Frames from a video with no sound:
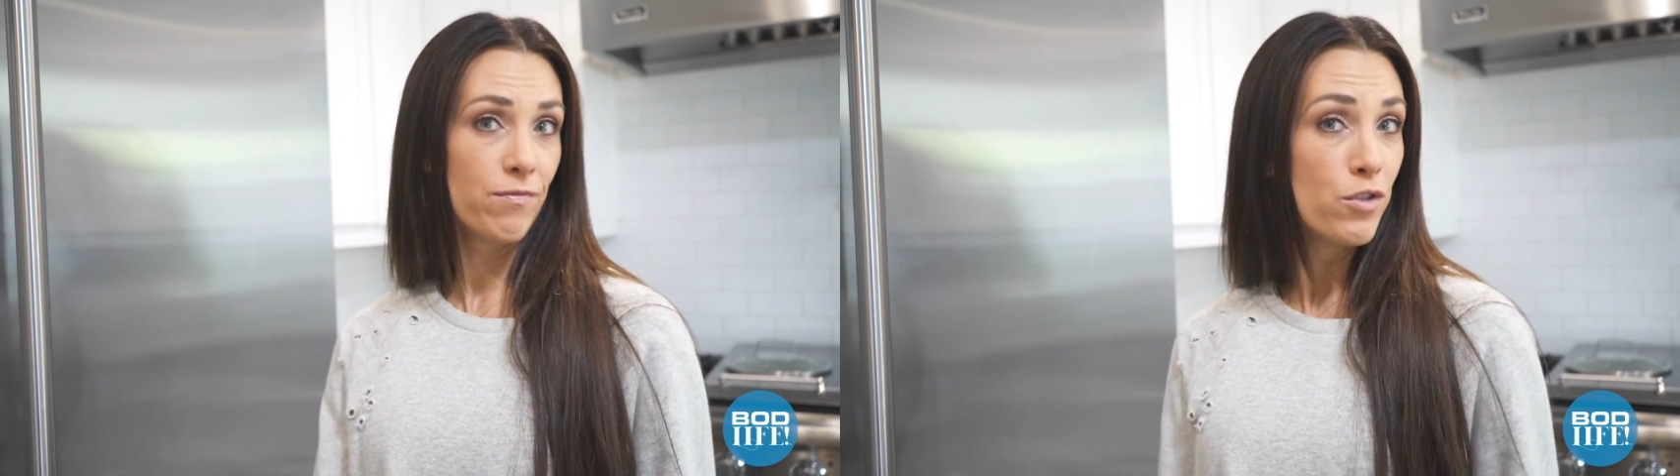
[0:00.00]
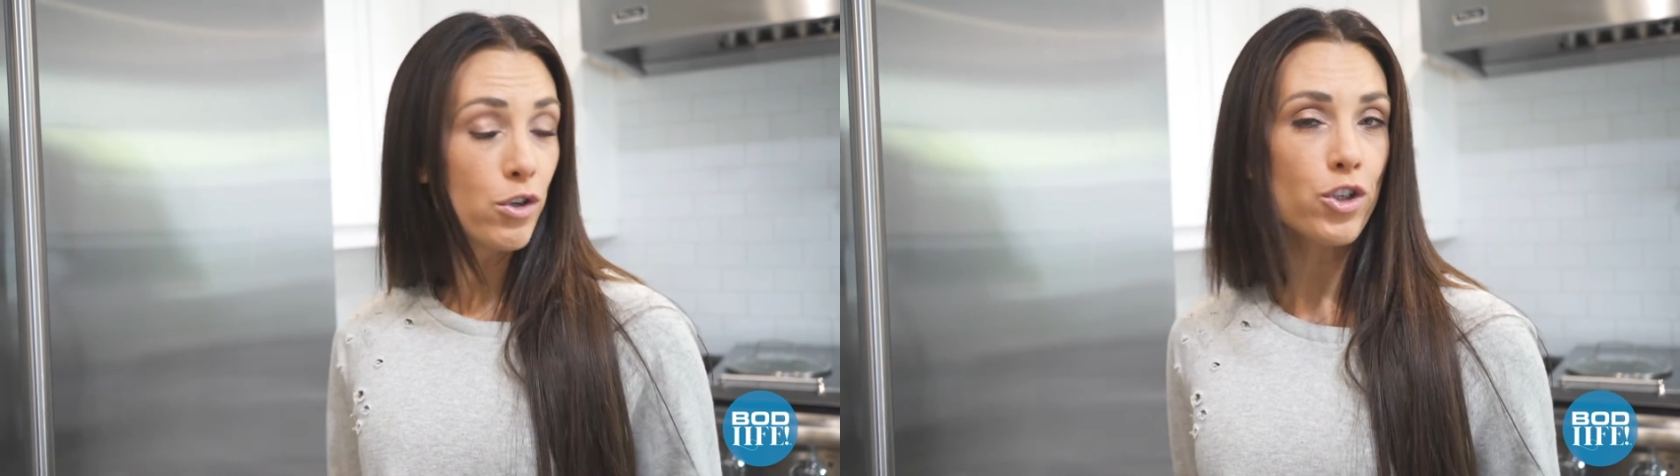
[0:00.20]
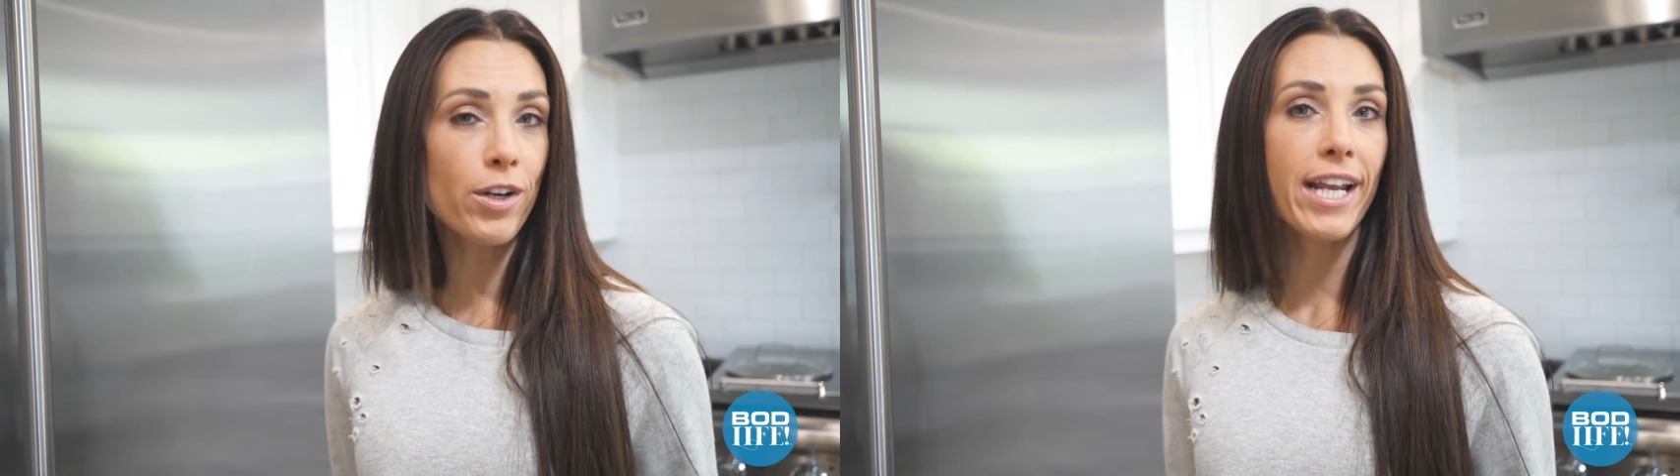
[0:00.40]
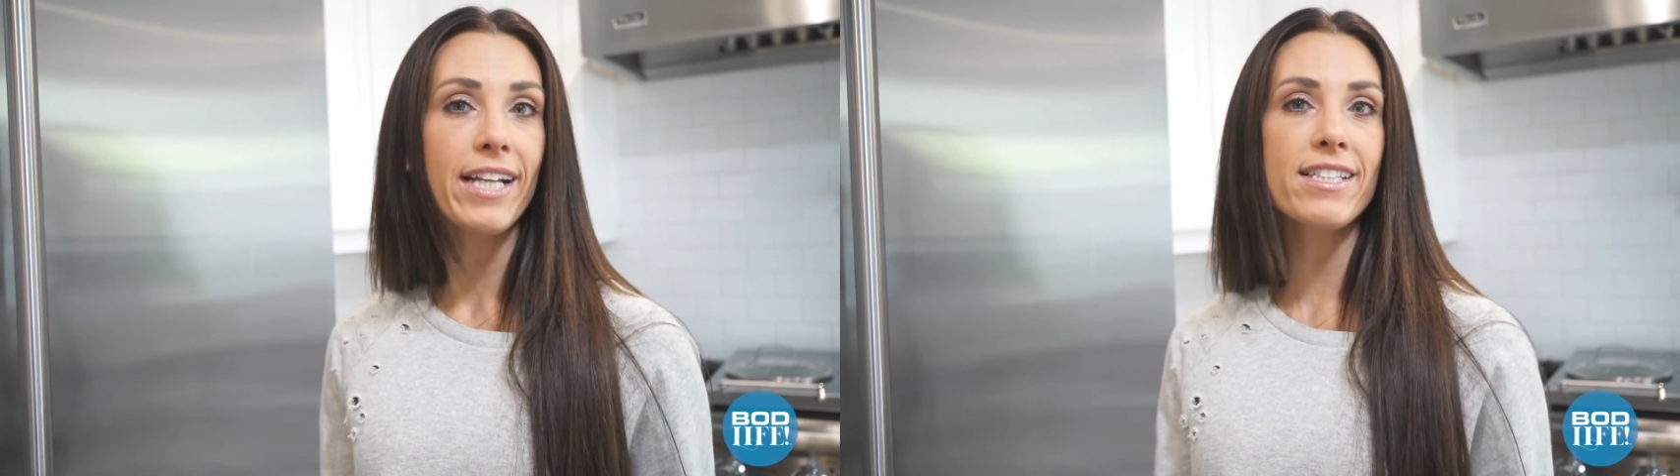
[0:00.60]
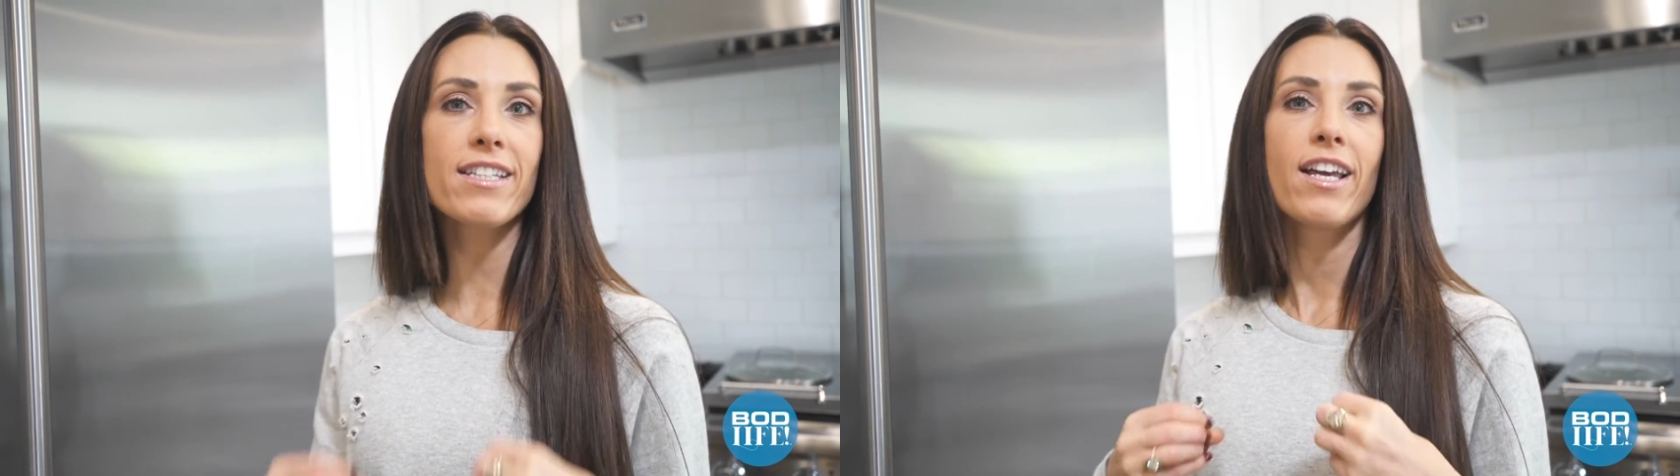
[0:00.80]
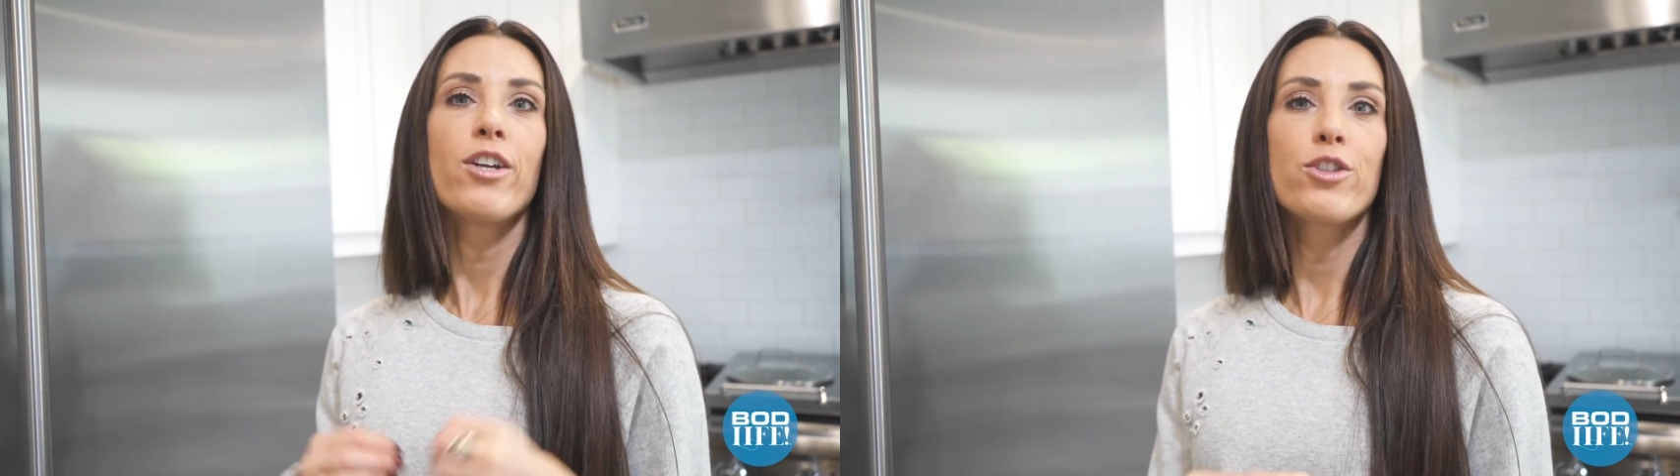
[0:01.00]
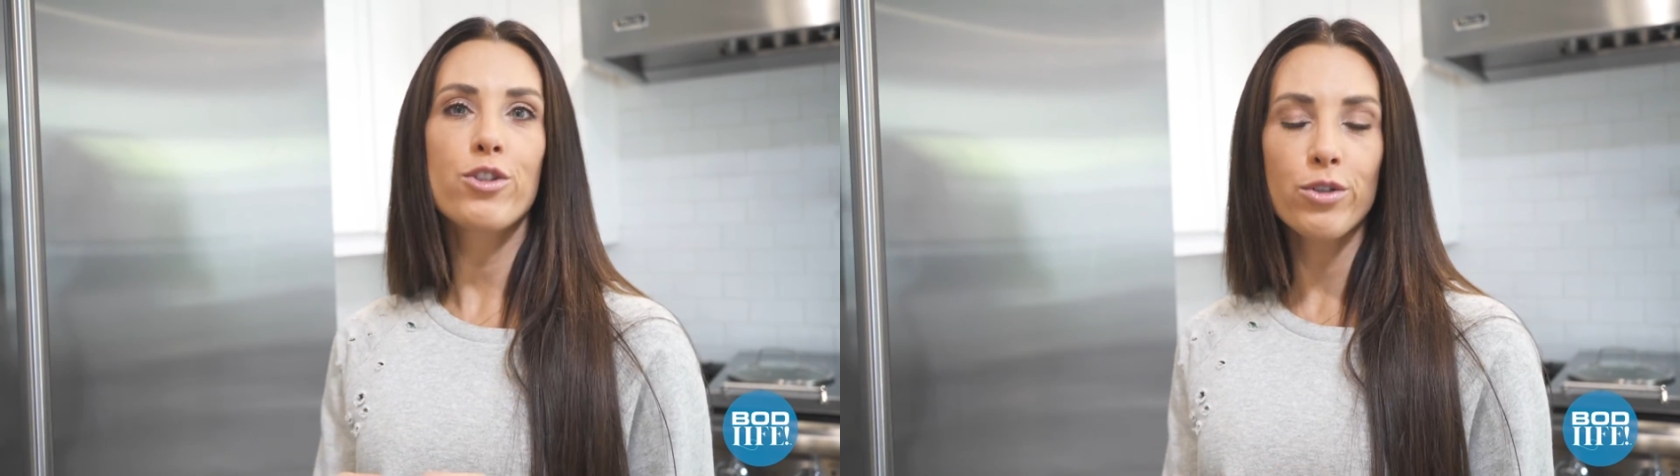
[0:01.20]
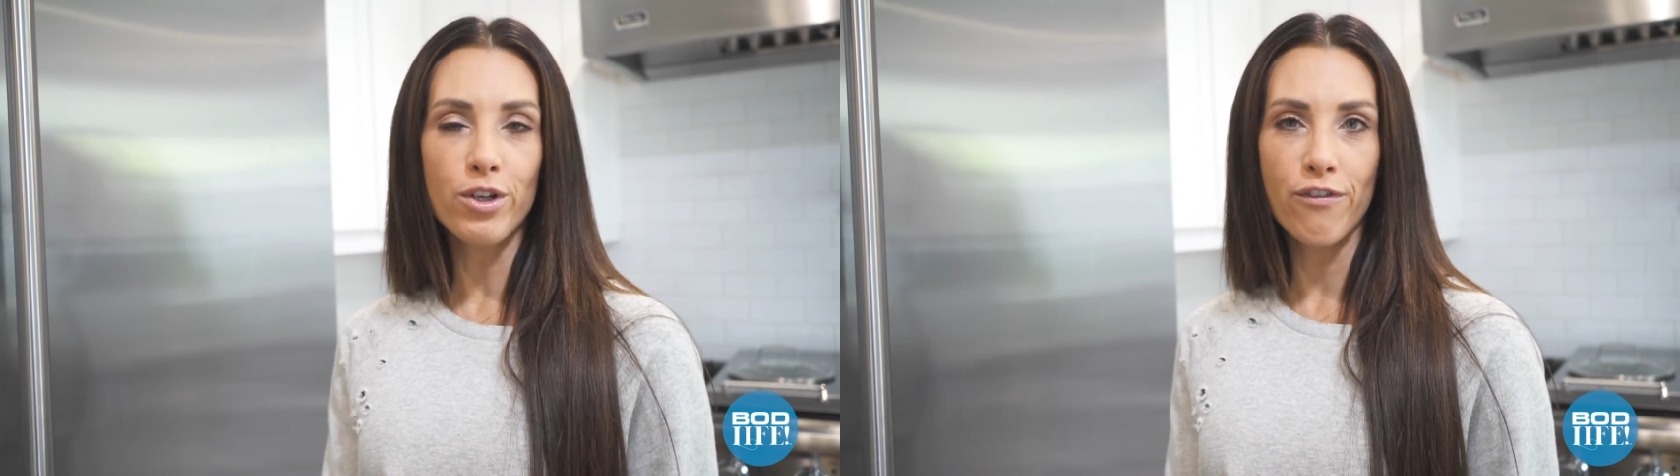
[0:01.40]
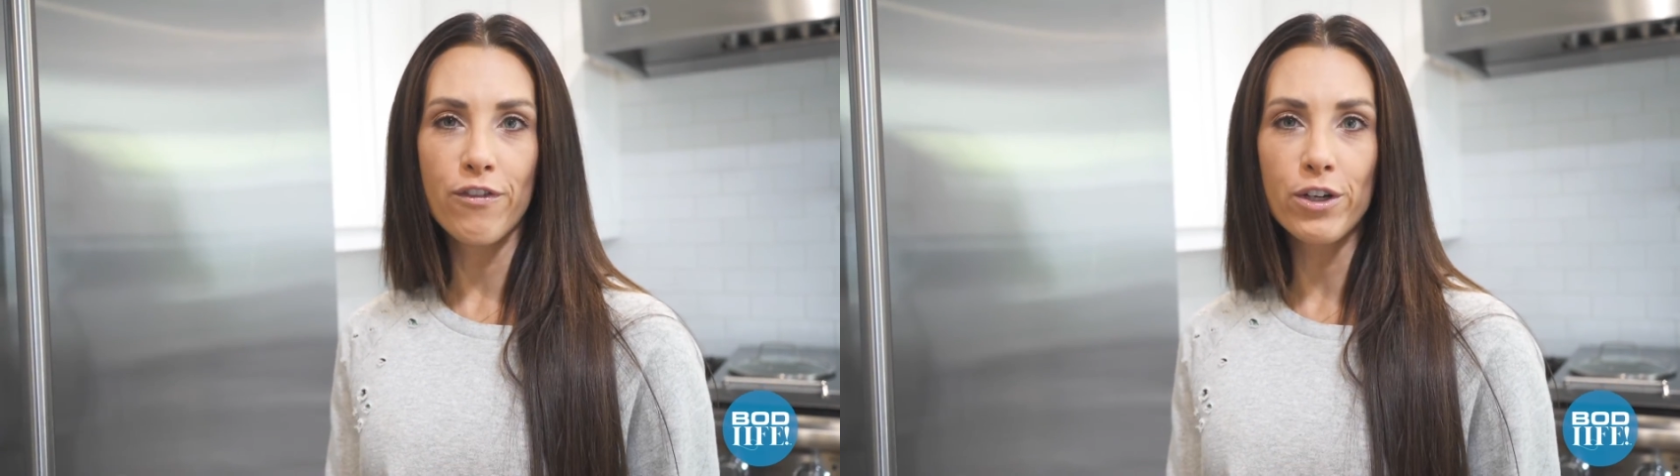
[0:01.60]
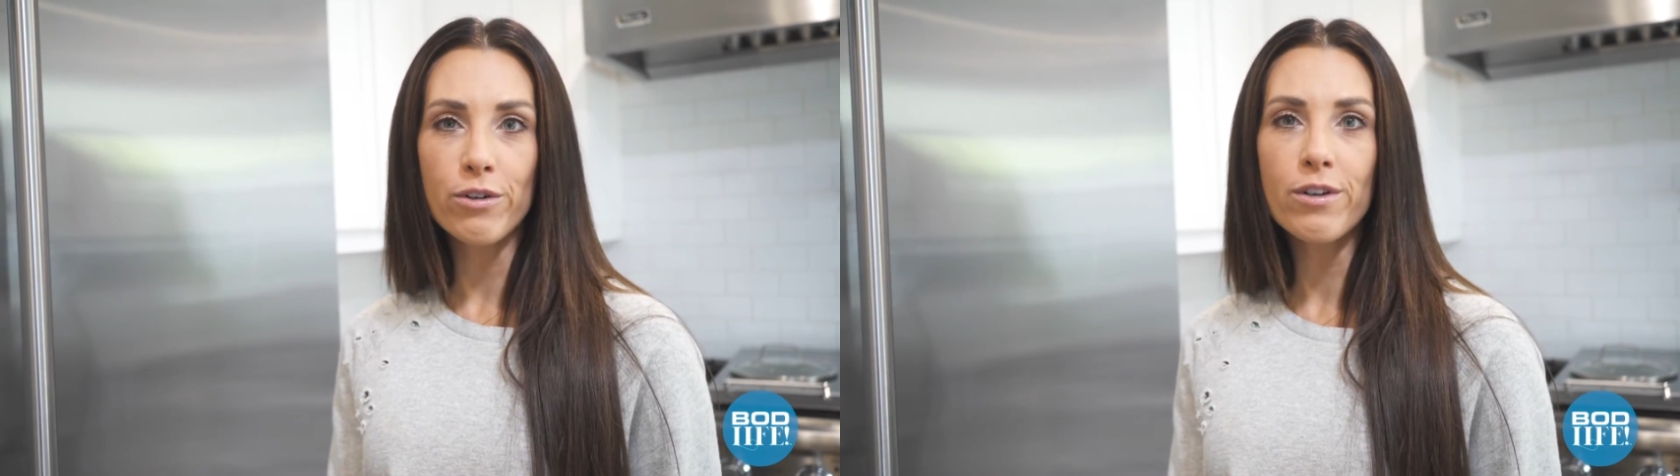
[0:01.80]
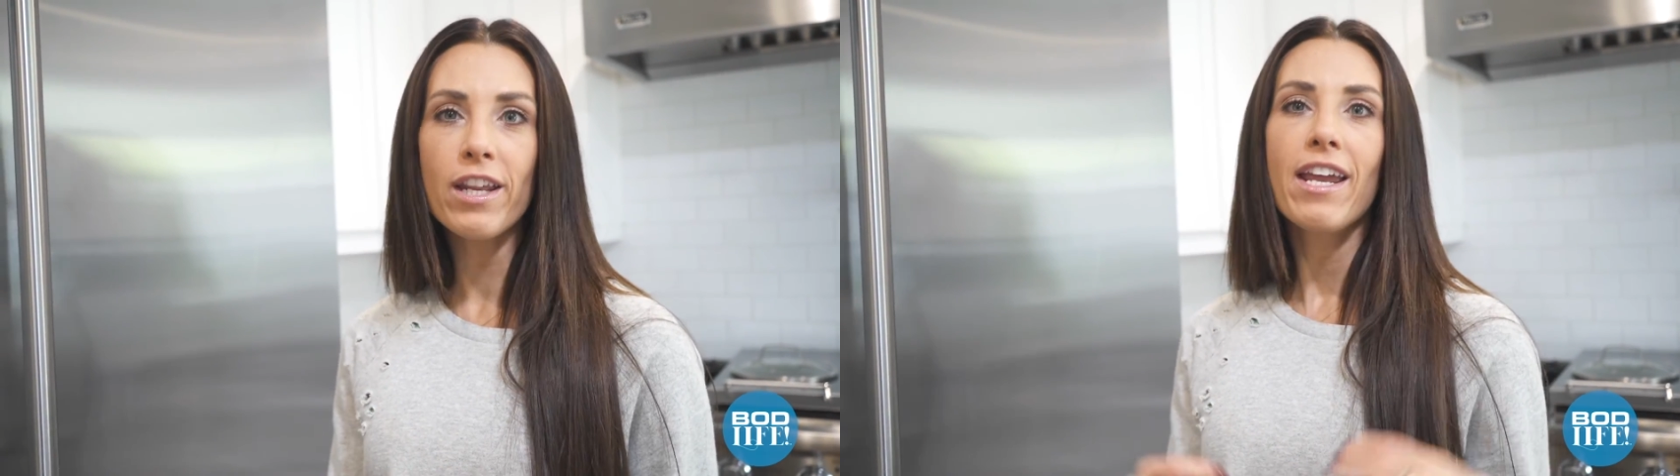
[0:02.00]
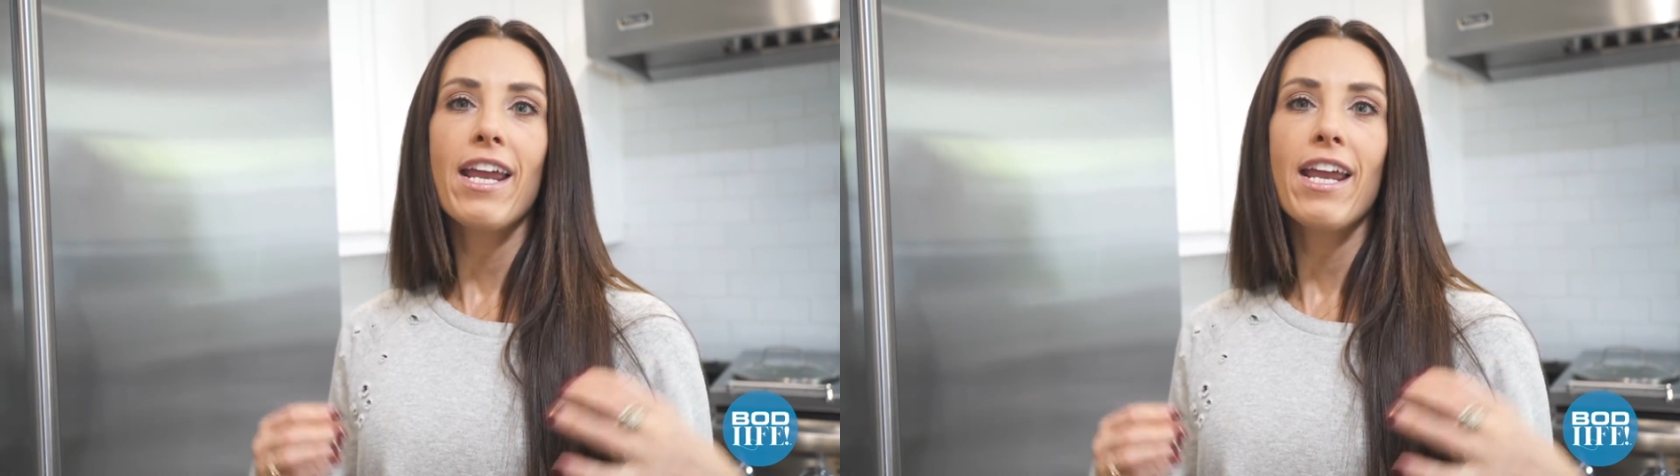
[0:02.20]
nutrients to your food